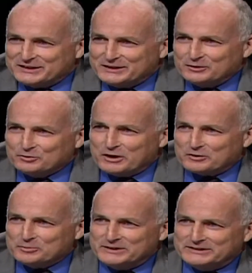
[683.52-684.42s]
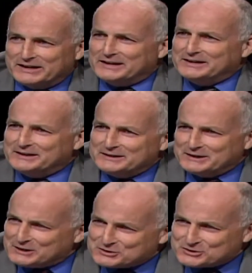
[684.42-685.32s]
he would rather be dead in a
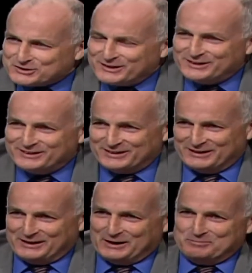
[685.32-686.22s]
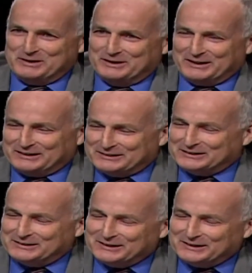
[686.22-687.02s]
ditch than not meeting that deadline.